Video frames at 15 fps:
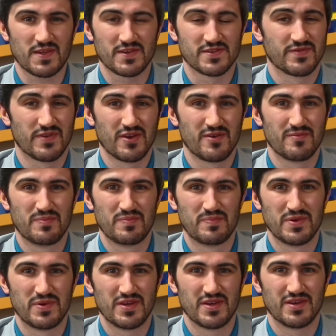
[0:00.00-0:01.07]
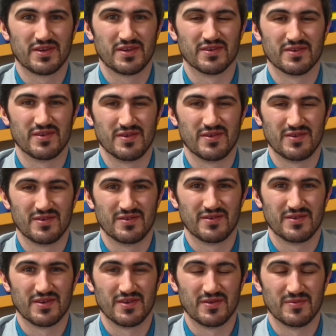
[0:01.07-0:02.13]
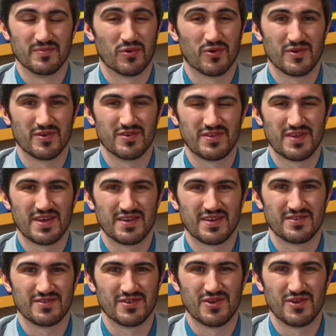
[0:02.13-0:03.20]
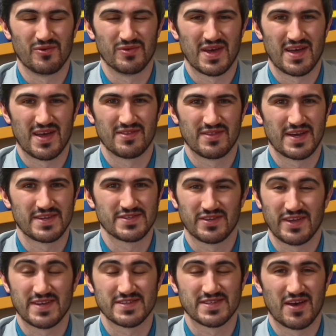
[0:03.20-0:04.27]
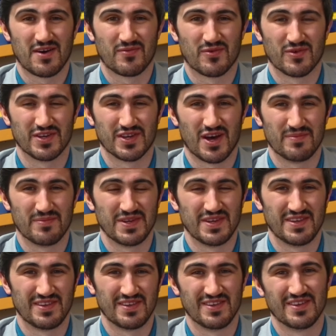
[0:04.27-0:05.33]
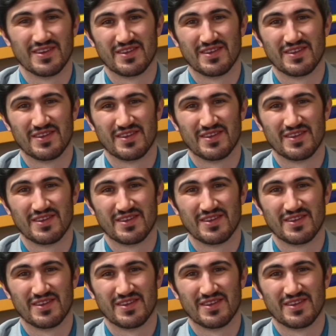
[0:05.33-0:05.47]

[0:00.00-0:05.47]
It's a very big, important thing to note that that's the last California company